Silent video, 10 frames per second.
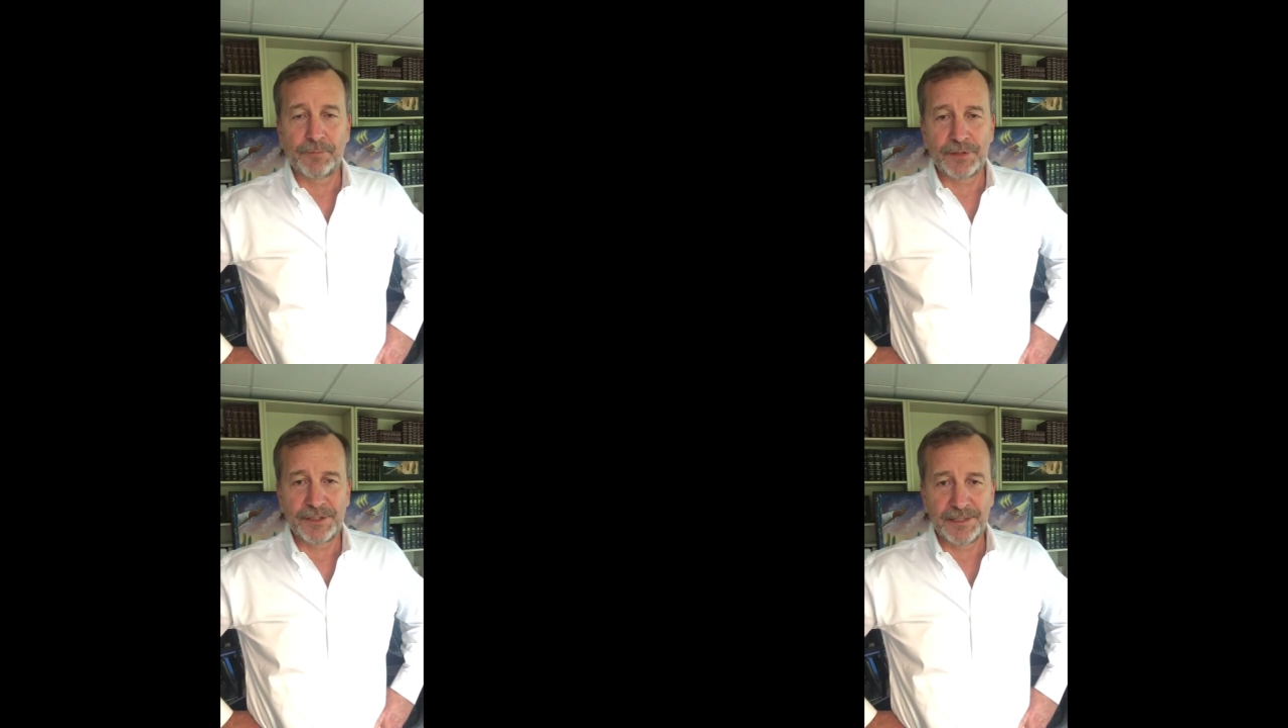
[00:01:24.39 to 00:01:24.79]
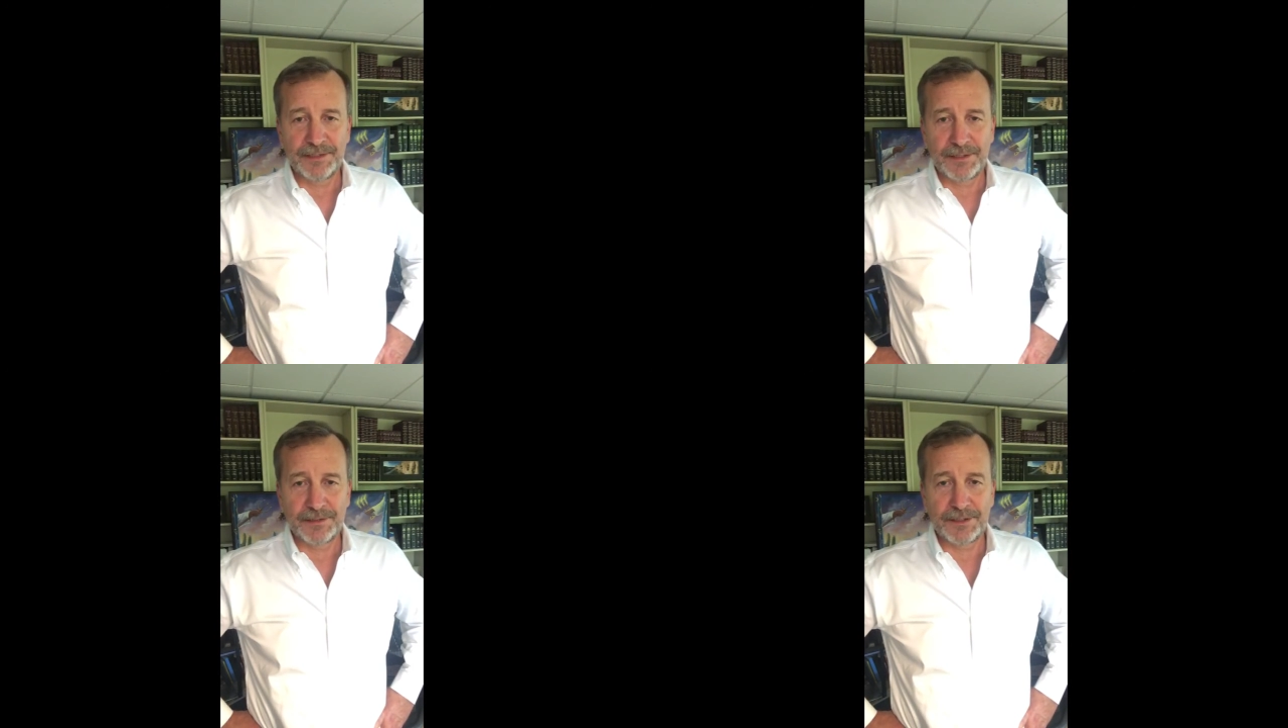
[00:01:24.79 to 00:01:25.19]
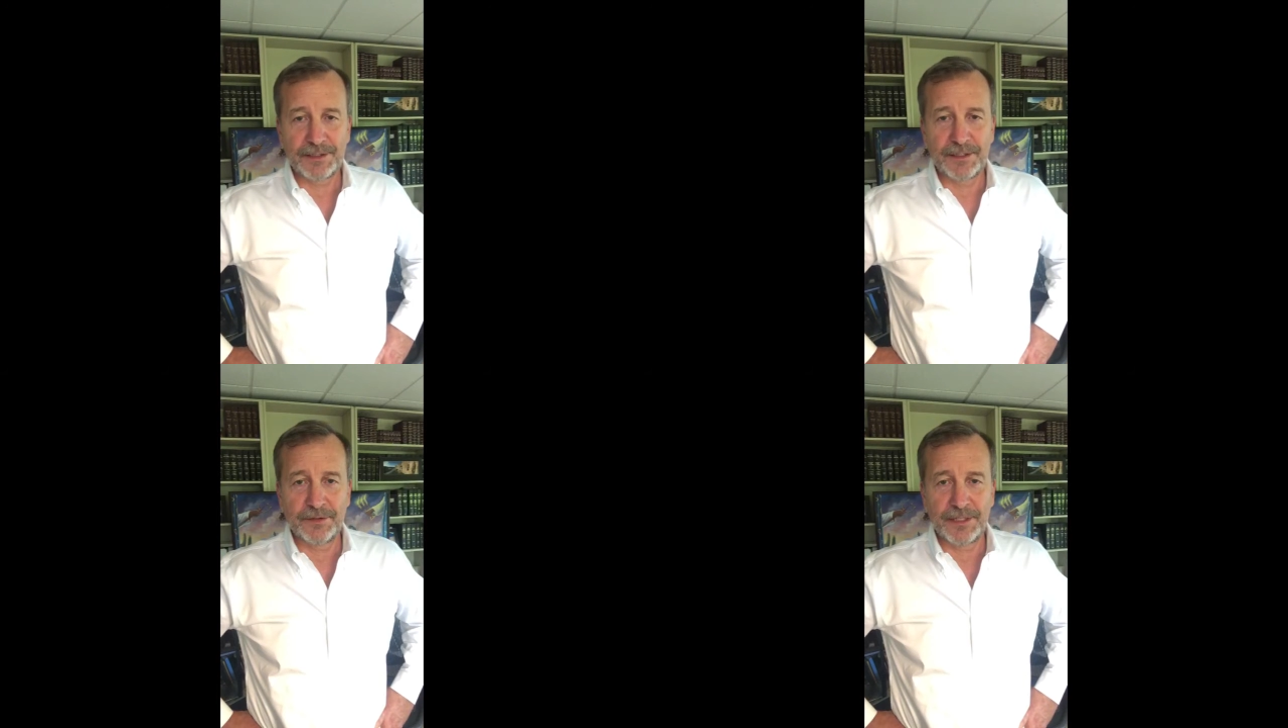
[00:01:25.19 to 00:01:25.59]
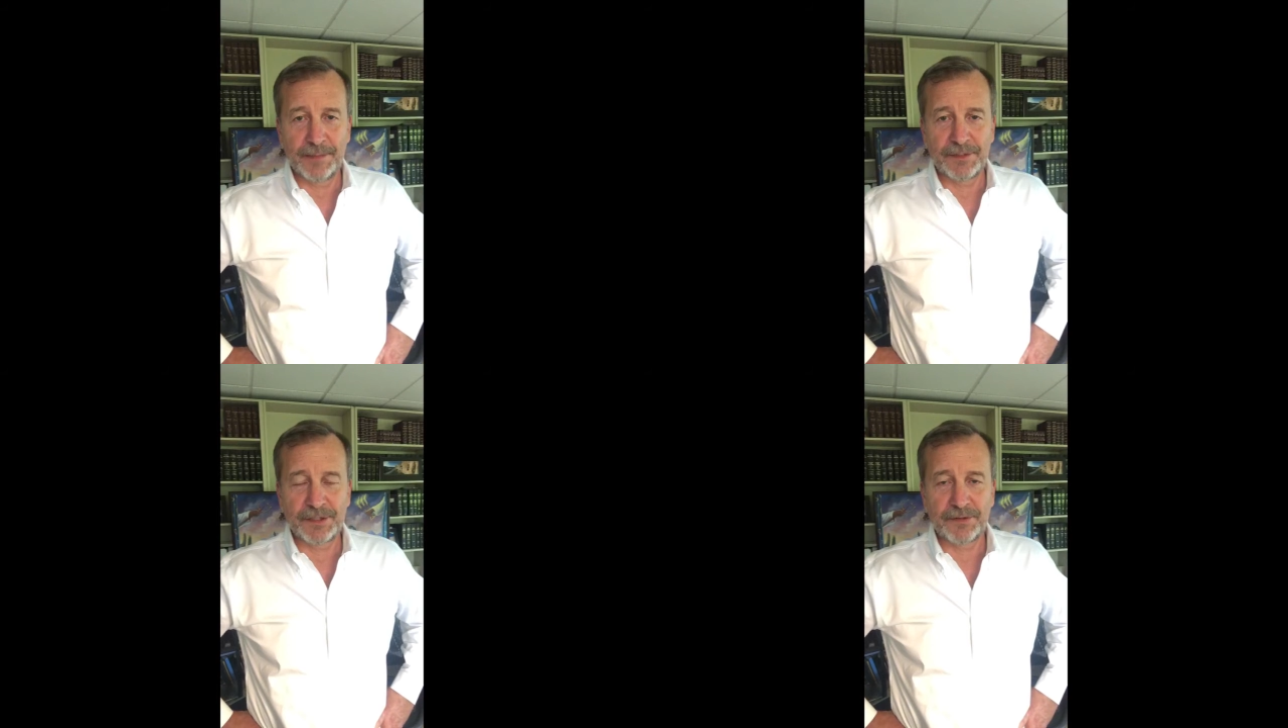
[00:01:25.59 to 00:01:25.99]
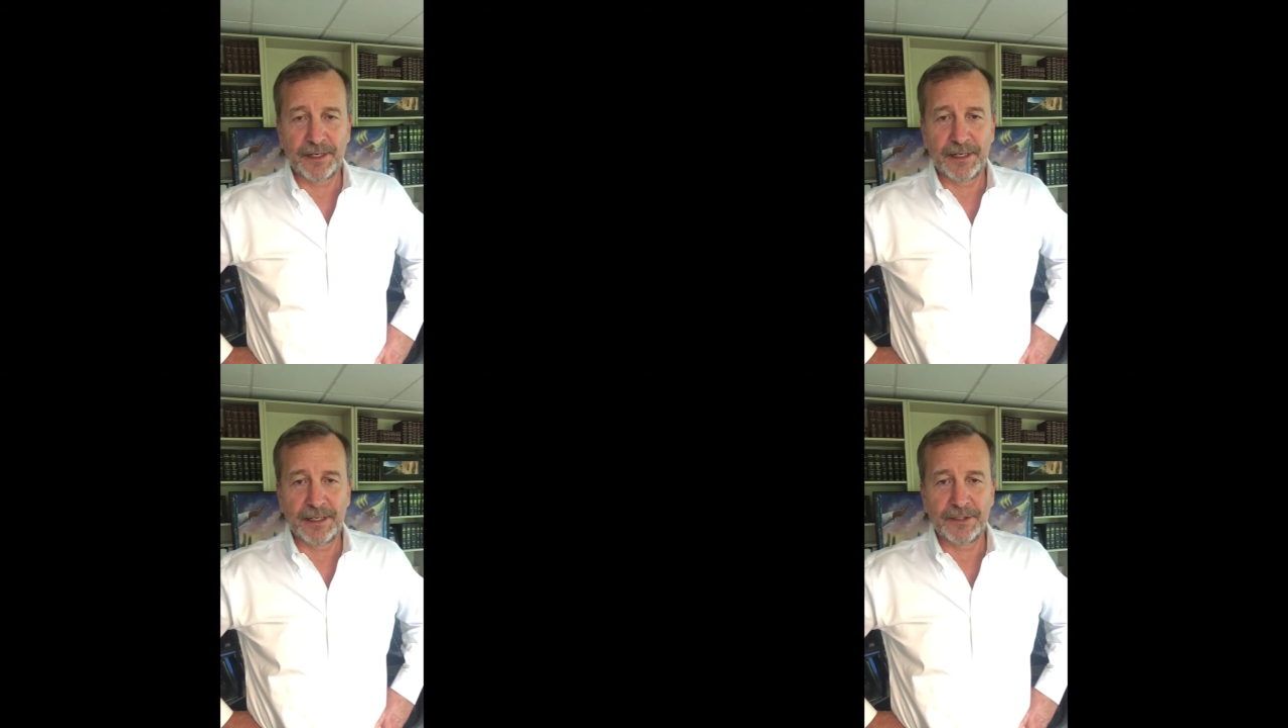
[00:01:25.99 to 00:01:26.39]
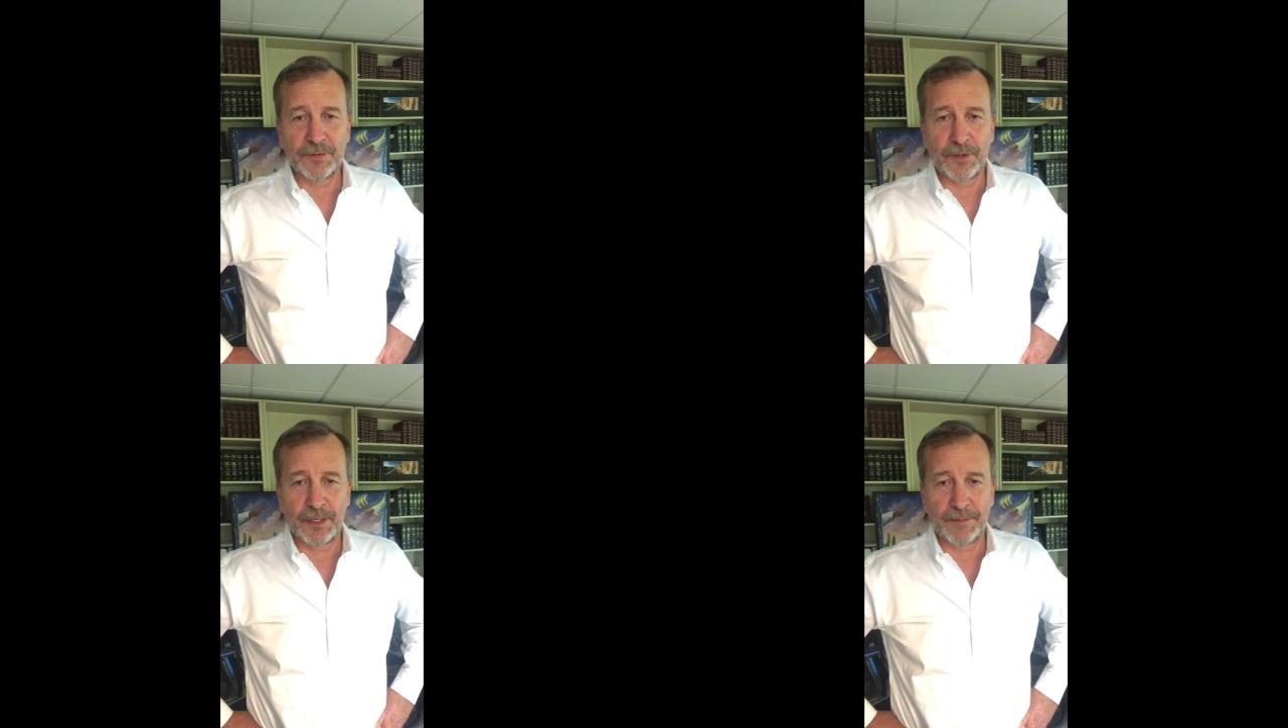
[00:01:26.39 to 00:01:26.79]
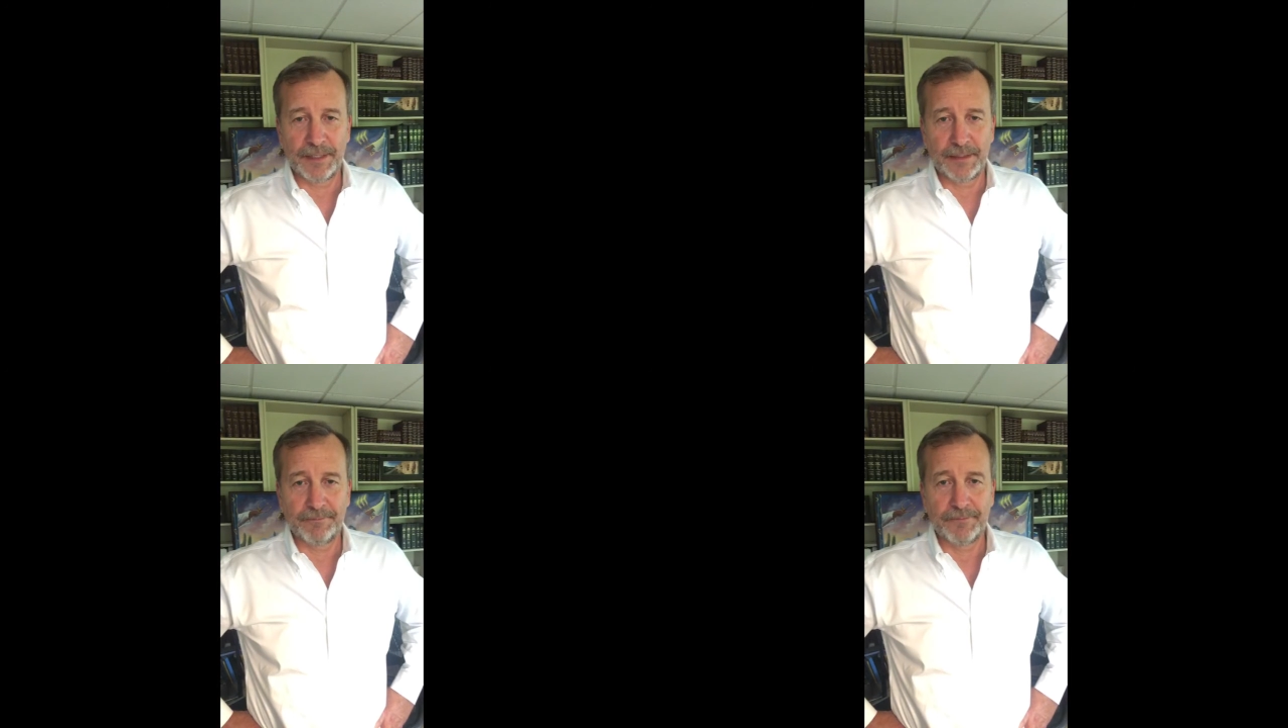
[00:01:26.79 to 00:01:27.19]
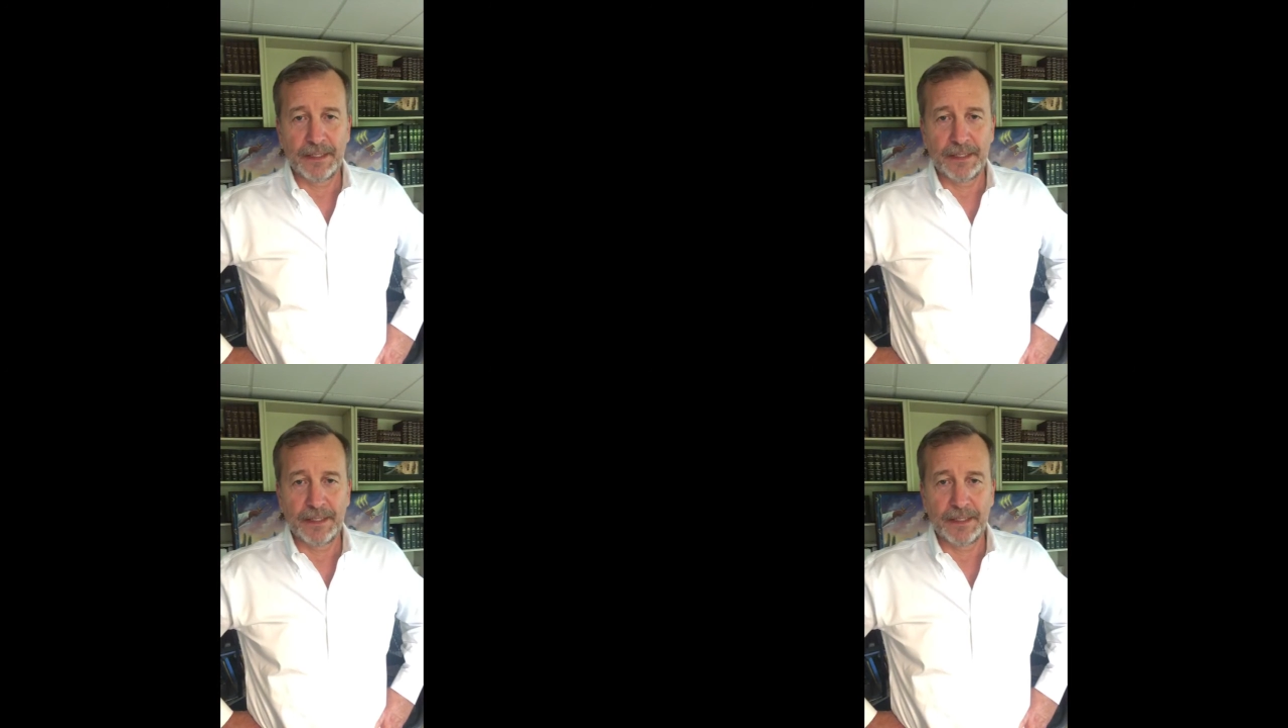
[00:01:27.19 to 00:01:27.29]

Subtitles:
persistence that you demonstrated at UAlbany,